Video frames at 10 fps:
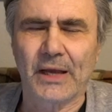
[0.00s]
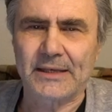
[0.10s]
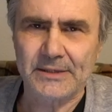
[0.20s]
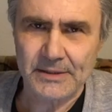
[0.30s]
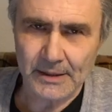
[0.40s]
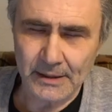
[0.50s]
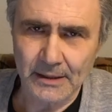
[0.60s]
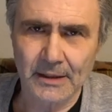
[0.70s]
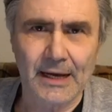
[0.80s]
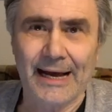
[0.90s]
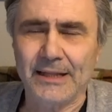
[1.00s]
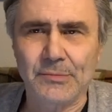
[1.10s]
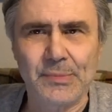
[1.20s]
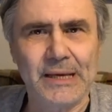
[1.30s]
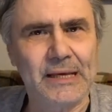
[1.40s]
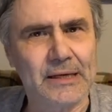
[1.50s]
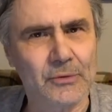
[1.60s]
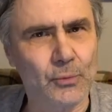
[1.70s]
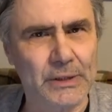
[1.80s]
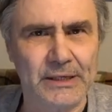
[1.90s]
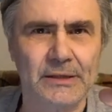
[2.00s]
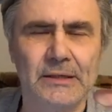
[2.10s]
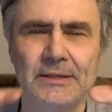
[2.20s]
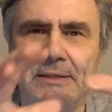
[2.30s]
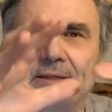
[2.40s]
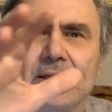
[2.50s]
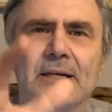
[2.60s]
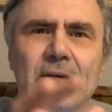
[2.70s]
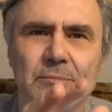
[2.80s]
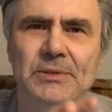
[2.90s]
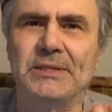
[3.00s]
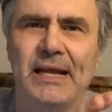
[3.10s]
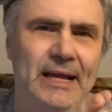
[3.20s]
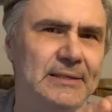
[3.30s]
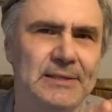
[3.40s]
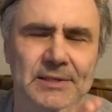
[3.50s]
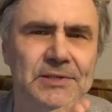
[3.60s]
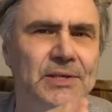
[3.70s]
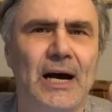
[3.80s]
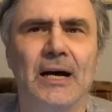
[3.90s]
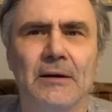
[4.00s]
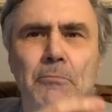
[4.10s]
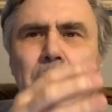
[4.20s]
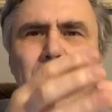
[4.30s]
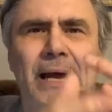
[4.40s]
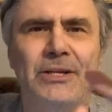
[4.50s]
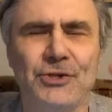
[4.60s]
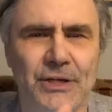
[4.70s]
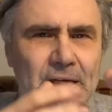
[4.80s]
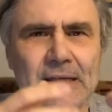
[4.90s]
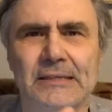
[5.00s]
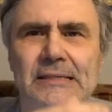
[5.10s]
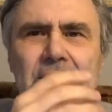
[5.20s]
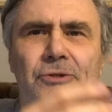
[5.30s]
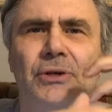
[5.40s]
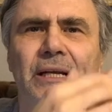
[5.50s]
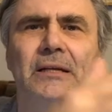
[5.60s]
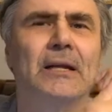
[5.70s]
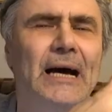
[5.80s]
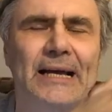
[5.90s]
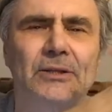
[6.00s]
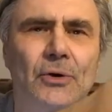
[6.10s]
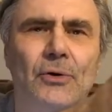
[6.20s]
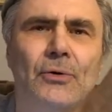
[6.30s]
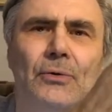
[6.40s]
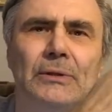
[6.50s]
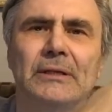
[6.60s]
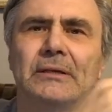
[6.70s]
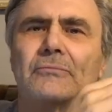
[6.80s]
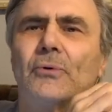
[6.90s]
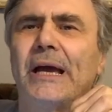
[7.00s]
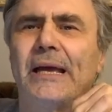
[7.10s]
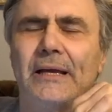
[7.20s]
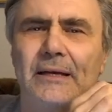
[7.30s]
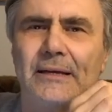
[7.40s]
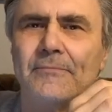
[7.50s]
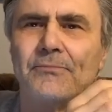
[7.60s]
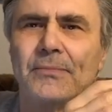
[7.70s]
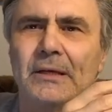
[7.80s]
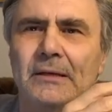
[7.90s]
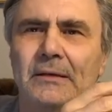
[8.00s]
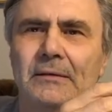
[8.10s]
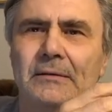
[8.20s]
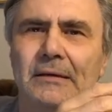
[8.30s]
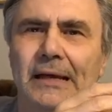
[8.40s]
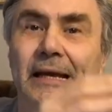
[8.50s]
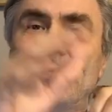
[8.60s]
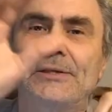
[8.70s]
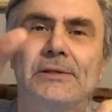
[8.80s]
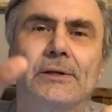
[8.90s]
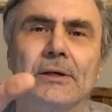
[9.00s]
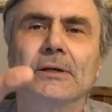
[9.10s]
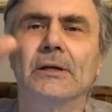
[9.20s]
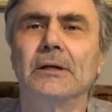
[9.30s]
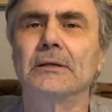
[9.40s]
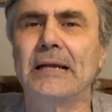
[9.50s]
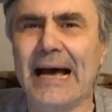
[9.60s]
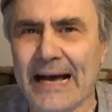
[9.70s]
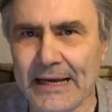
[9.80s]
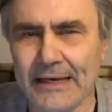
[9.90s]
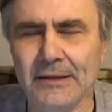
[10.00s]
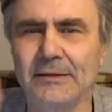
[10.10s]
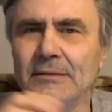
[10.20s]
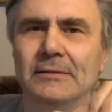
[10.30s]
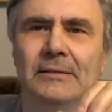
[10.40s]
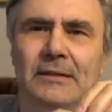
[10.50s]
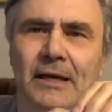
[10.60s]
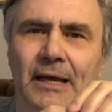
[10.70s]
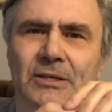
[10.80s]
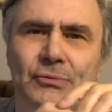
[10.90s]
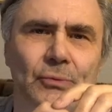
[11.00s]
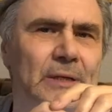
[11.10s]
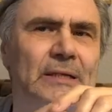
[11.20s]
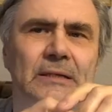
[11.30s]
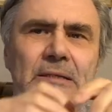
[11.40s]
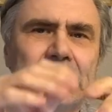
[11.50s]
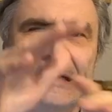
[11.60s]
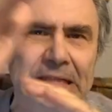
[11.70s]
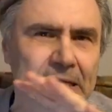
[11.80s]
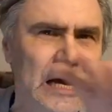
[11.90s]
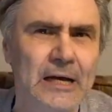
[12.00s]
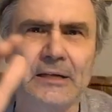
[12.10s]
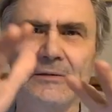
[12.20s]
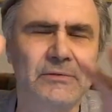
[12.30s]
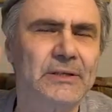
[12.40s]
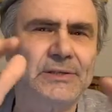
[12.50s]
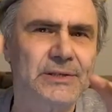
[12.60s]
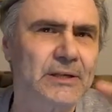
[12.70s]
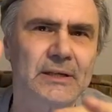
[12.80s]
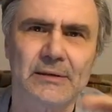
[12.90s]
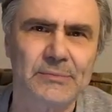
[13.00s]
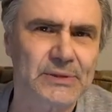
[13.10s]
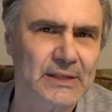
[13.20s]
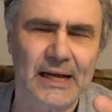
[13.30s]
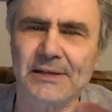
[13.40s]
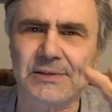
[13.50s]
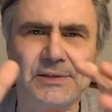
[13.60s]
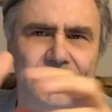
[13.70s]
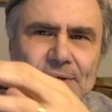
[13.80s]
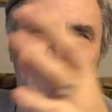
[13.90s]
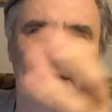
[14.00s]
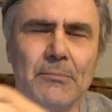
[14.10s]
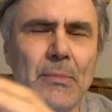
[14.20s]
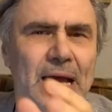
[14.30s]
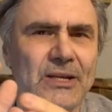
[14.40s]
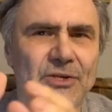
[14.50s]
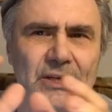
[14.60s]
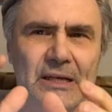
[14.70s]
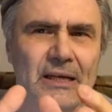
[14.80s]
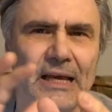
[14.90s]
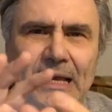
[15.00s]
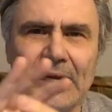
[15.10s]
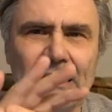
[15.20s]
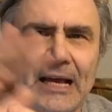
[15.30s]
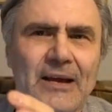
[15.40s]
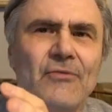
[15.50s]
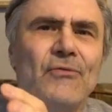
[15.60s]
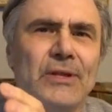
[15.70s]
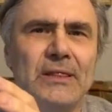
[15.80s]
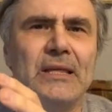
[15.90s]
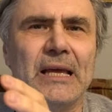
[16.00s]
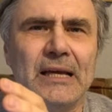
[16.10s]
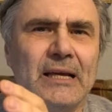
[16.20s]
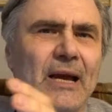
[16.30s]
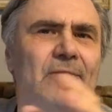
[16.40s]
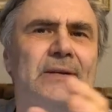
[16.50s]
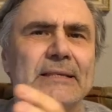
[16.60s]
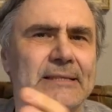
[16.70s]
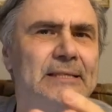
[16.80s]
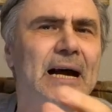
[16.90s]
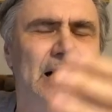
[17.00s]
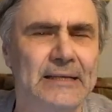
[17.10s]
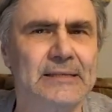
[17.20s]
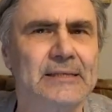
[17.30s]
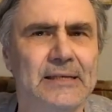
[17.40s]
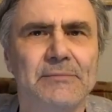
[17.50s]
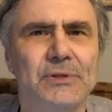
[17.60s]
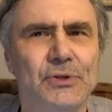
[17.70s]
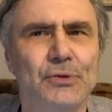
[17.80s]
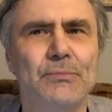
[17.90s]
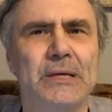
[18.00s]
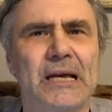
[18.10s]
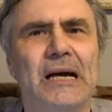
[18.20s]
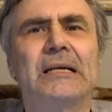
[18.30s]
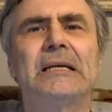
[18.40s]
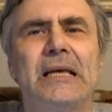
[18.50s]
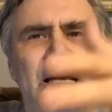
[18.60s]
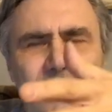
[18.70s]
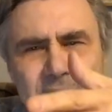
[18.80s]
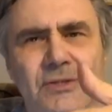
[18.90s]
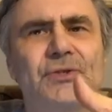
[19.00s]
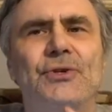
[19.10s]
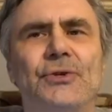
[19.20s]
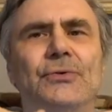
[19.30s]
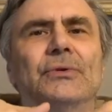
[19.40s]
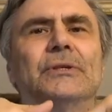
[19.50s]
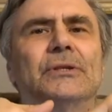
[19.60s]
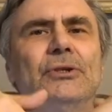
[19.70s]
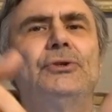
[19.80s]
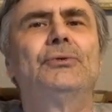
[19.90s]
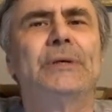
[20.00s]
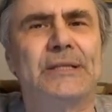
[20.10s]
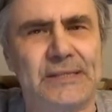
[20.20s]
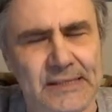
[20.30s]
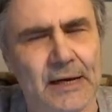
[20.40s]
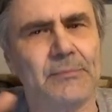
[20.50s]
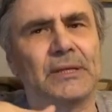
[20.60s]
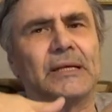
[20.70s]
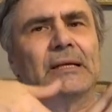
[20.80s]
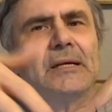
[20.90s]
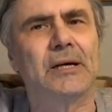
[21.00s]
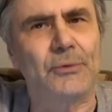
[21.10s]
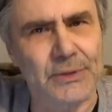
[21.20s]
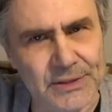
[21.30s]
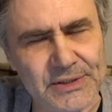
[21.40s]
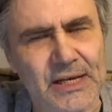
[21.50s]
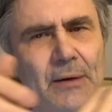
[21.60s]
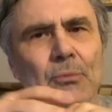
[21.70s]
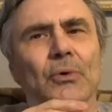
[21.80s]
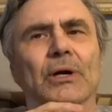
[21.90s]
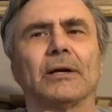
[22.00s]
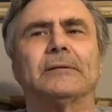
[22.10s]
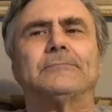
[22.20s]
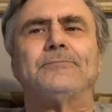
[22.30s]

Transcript: External light being when circumstances are matching, it's green light all the way. External night is when none of the circumstances are matching and everything, every sign seems to be against you doing something, going somewhere.